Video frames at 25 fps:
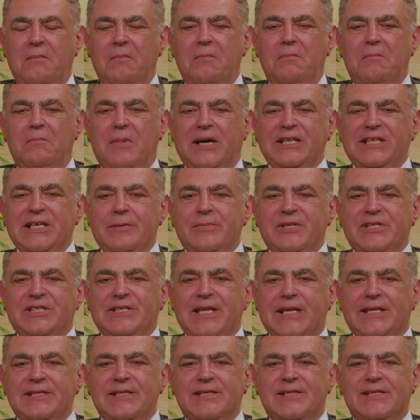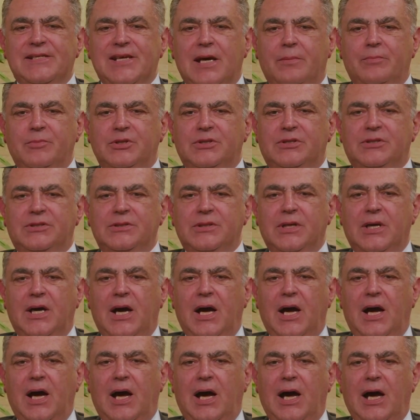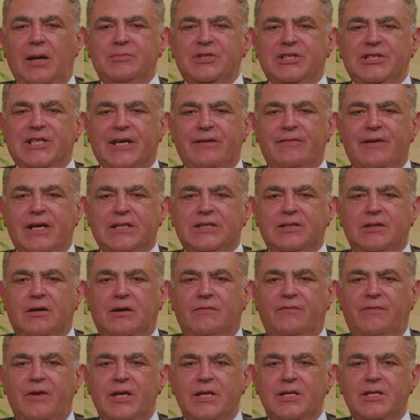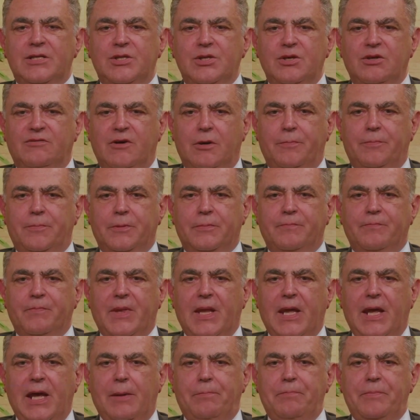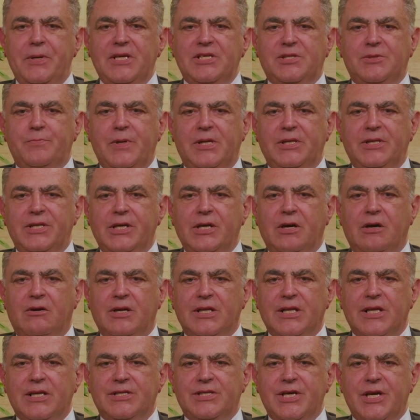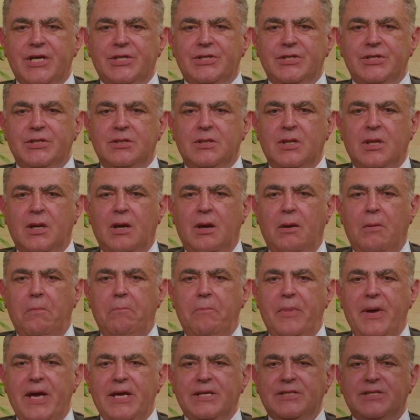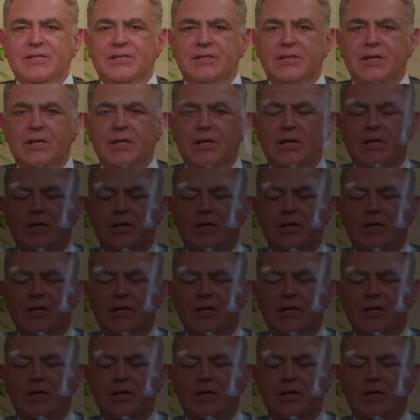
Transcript: My name is Dennis Samut. I'm the director of Links Europe, a peace-building organization based in